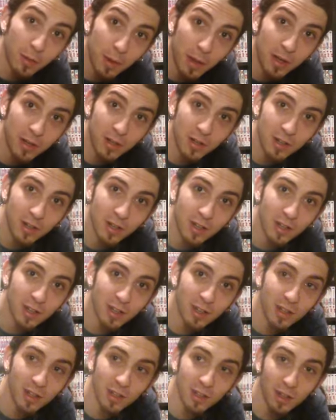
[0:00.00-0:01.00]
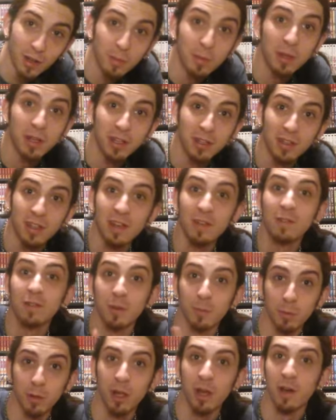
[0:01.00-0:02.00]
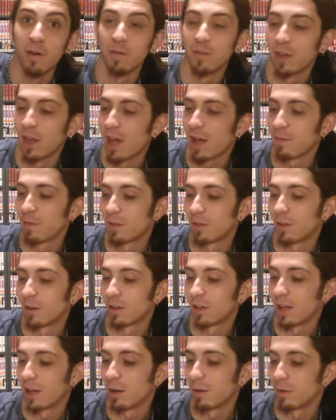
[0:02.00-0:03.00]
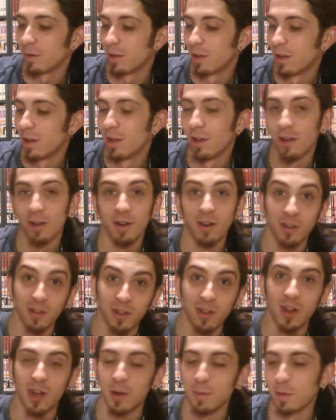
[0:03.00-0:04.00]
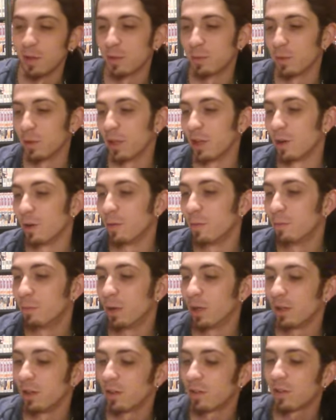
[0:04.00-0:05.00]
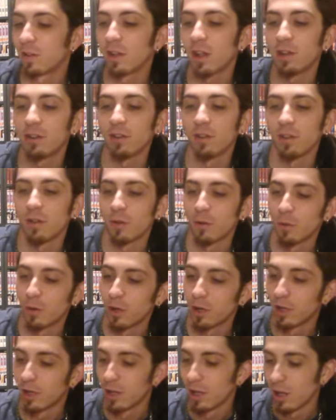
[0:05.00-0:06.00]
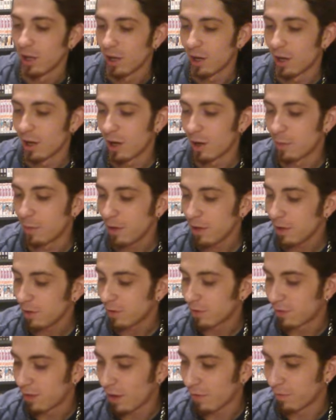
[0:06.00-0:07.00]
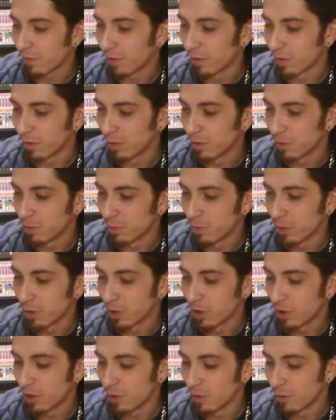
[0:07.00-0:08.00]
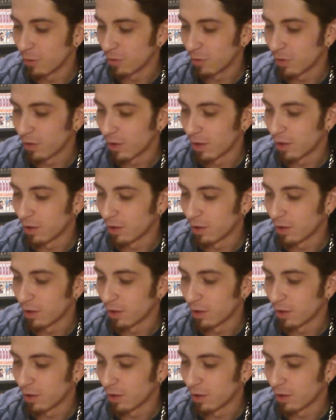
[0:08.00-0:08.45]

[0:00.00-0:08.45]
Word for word: Airbender. Let me give some love to Avatar down on the comments below. But this is Legend of Korra, um, and it's definitely pretty cute.